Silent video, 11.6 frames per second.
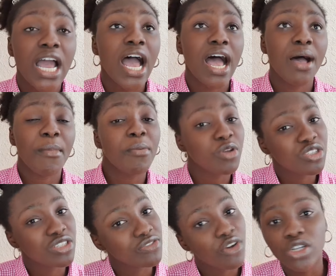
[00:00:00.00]
I'm going
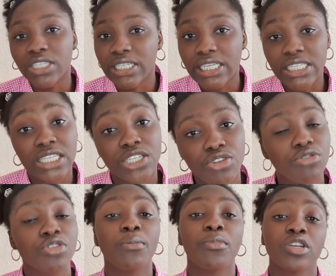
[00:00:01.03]
to leave all the links in the
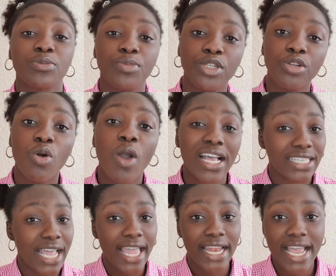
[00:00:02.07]
description box below, as
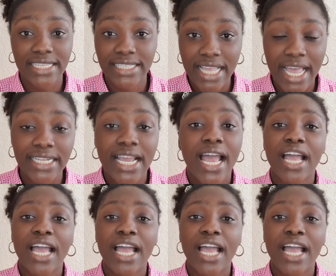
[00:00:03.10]
I earlier said.